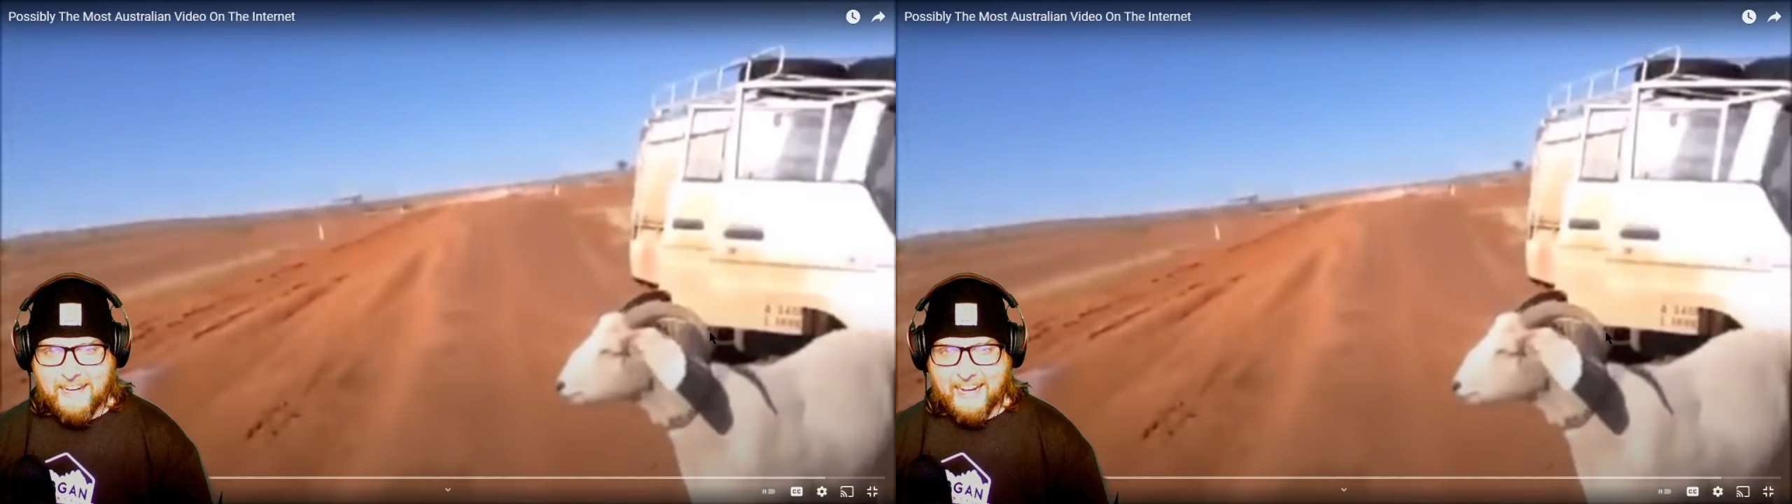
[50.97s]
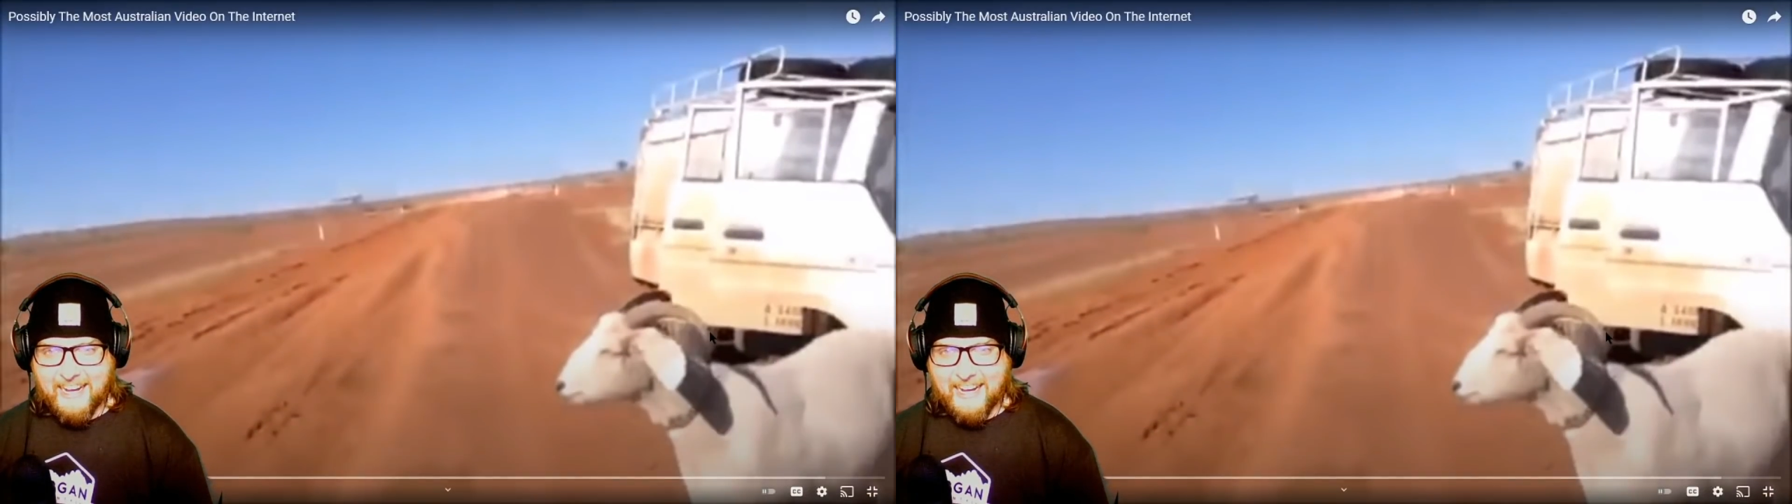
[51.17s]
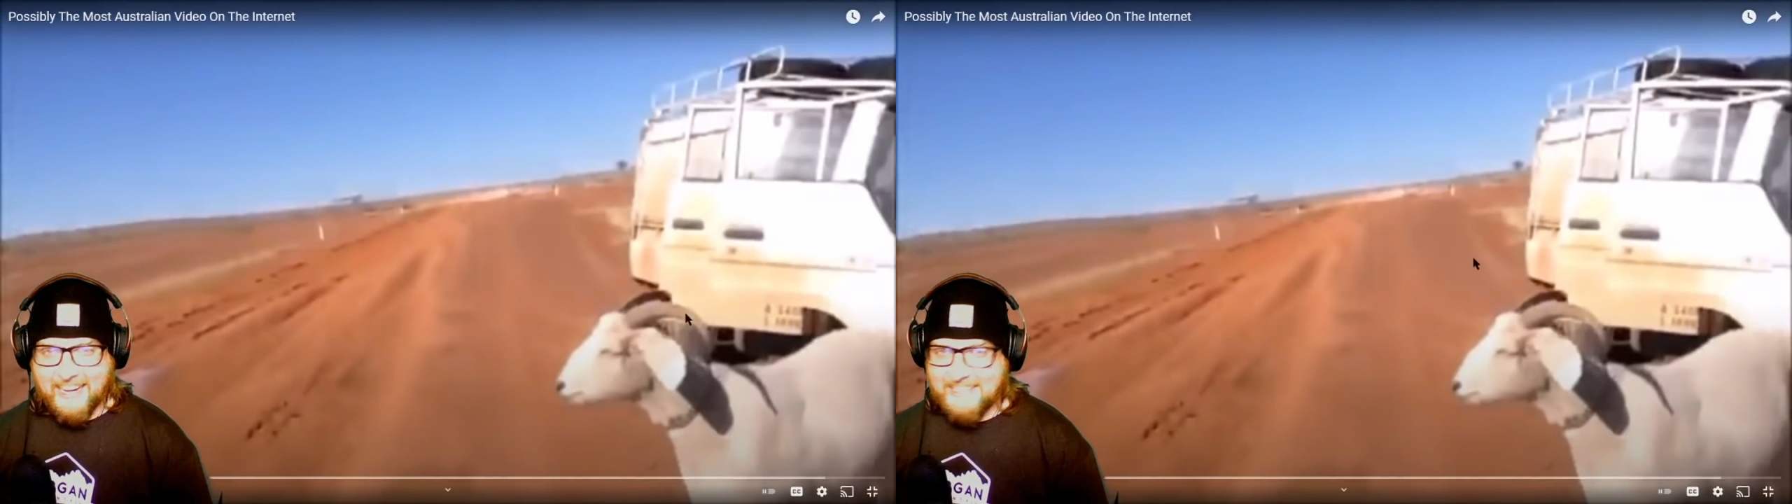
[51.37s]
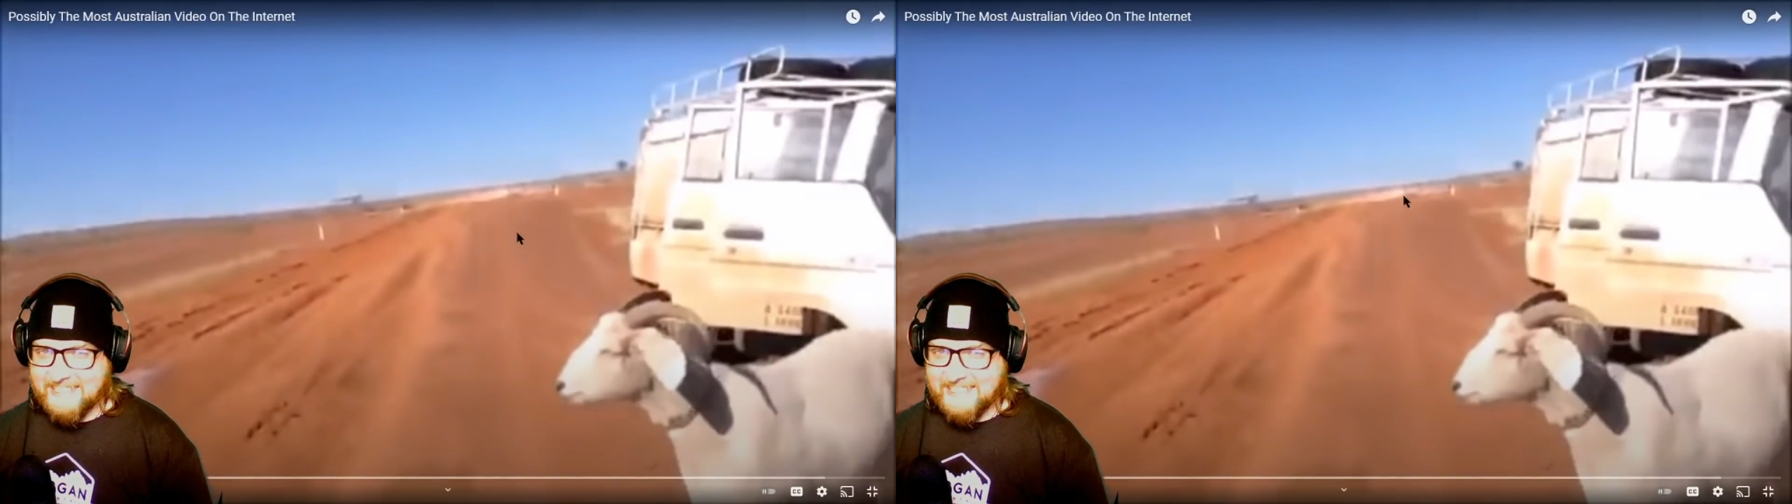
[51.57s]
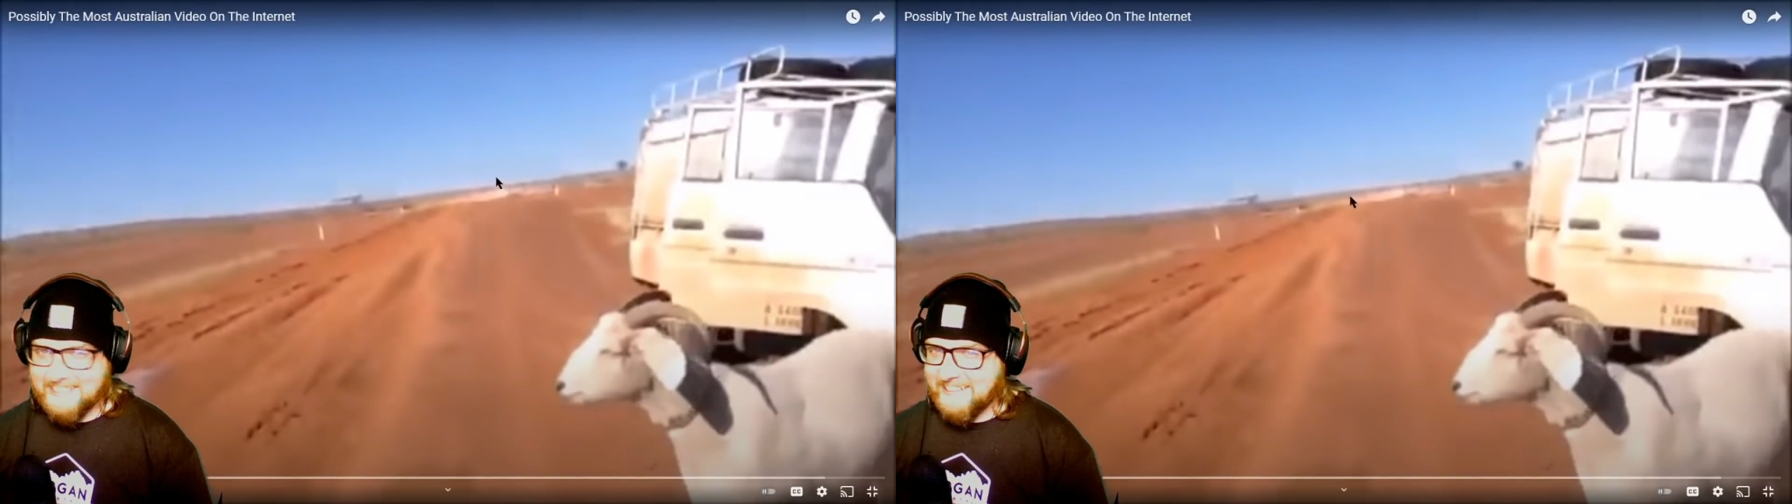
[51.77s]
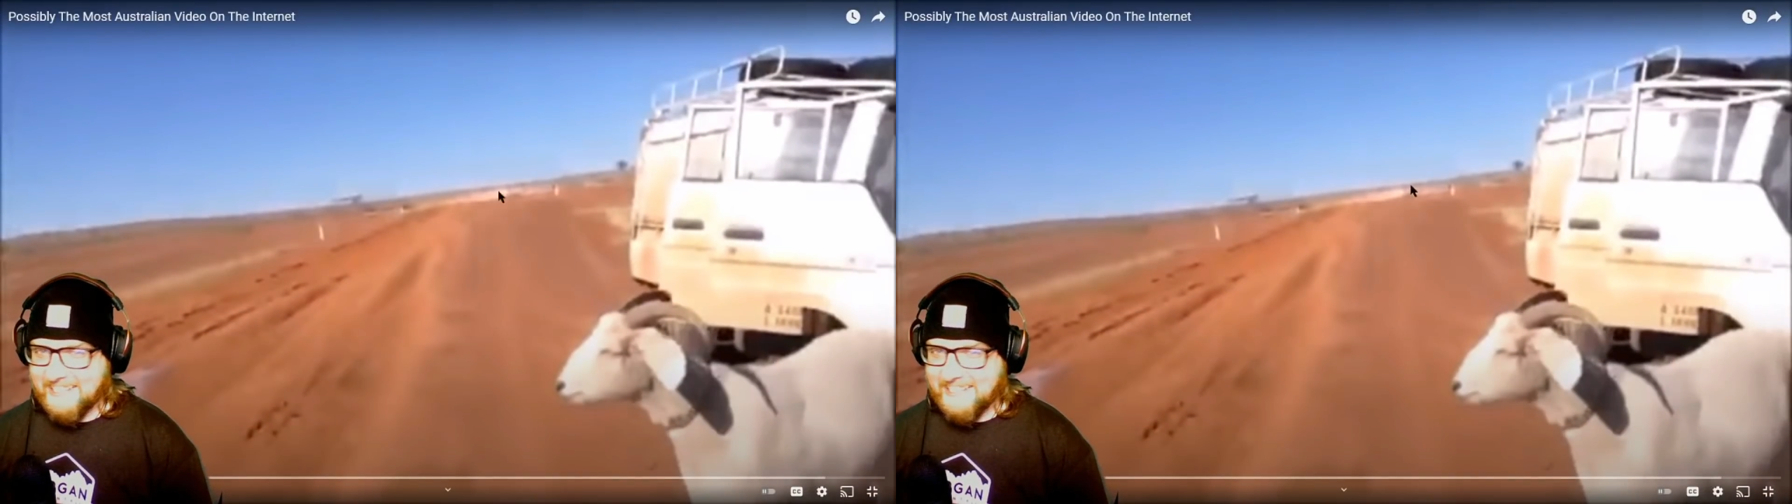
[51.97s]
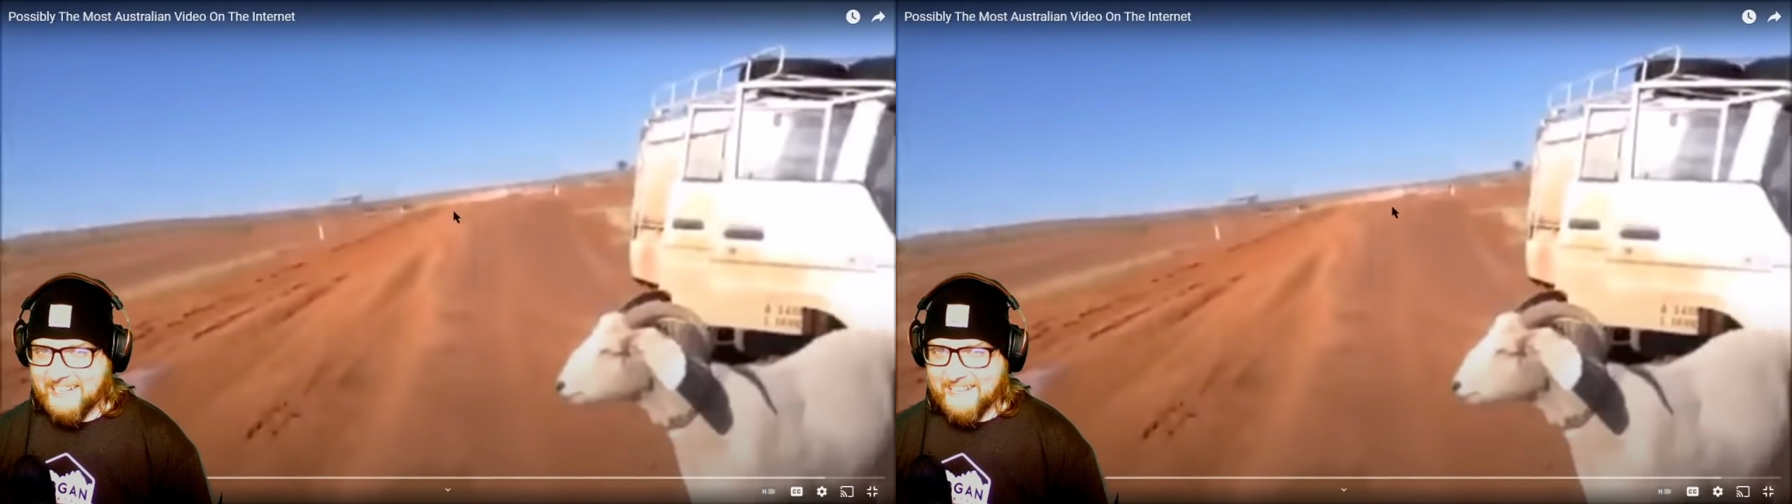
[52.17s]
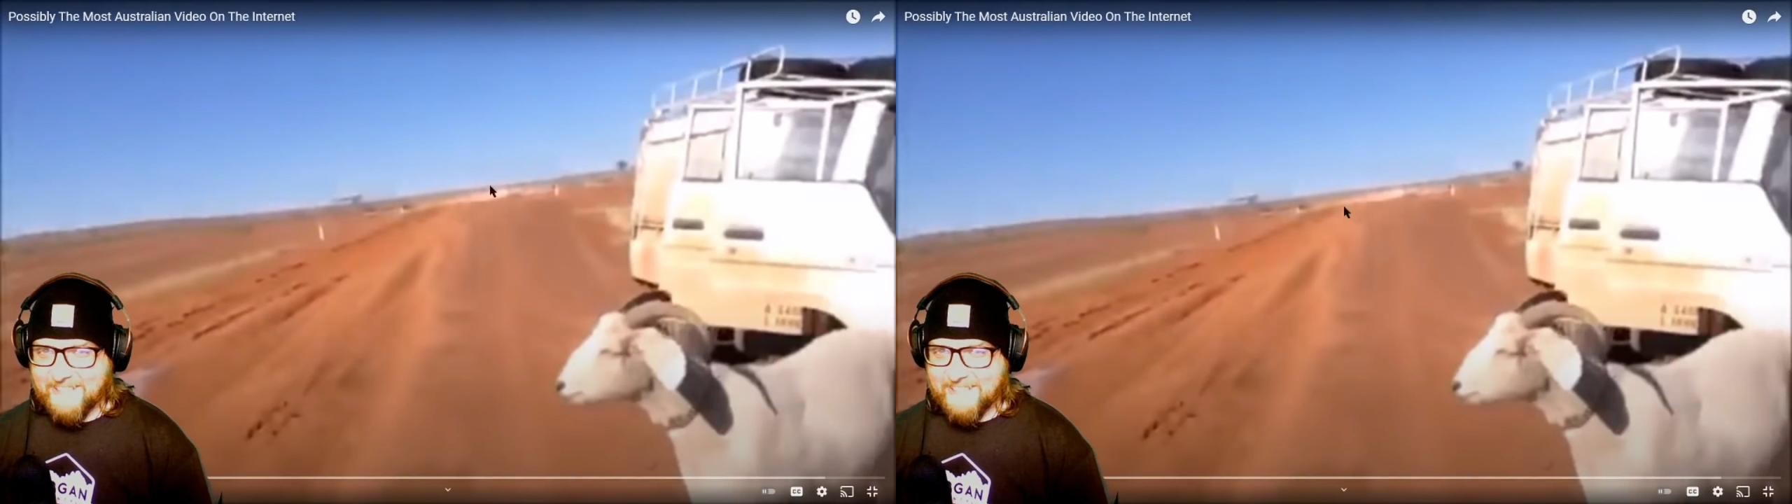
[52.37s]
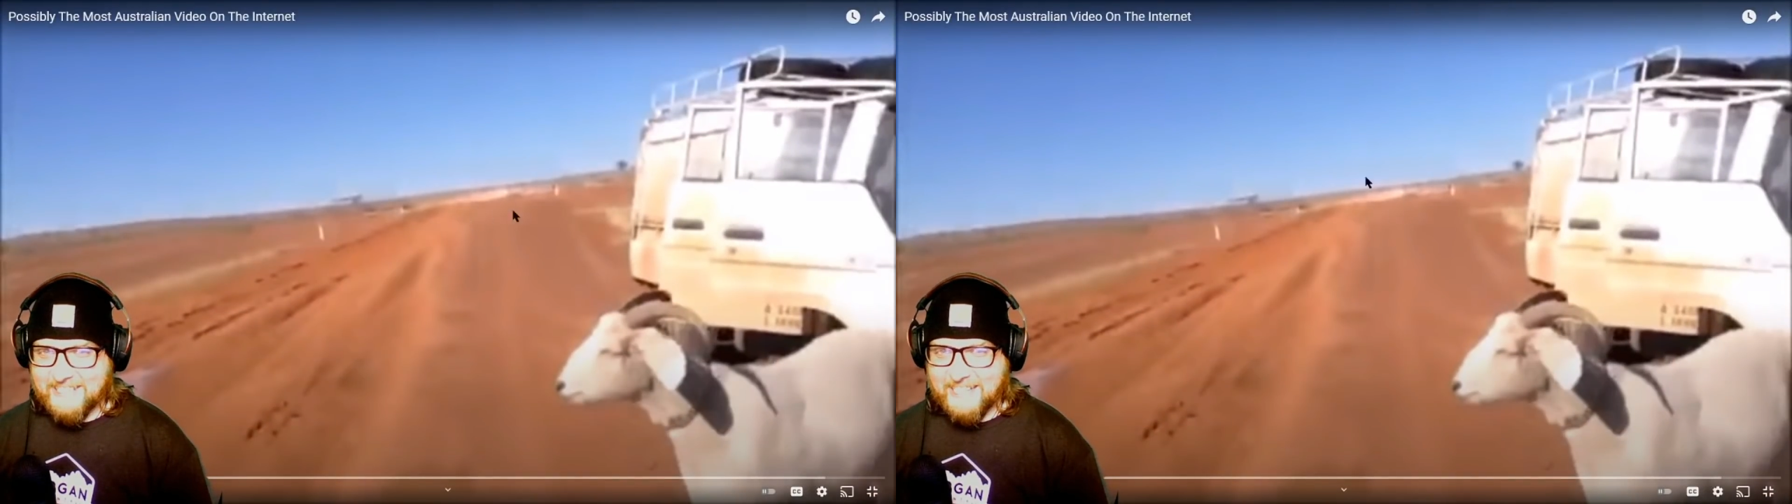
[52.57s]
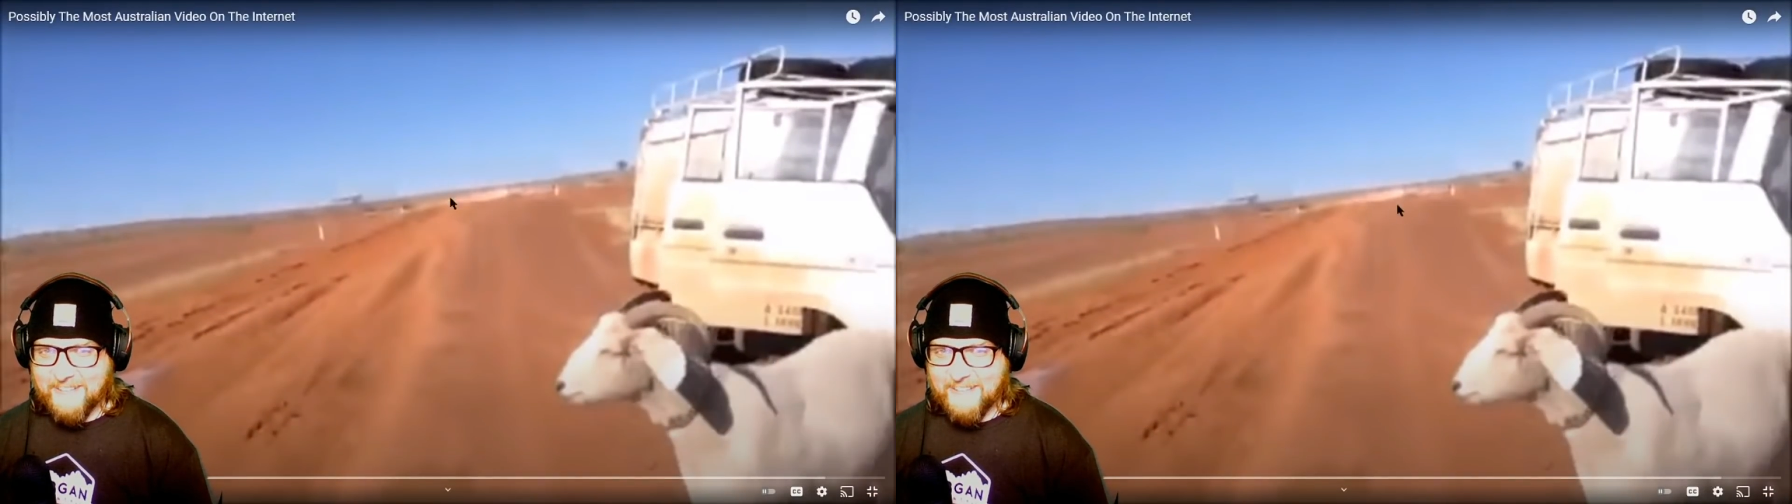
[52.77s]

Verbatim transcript: Uh, it doesn't look like anyone's coming.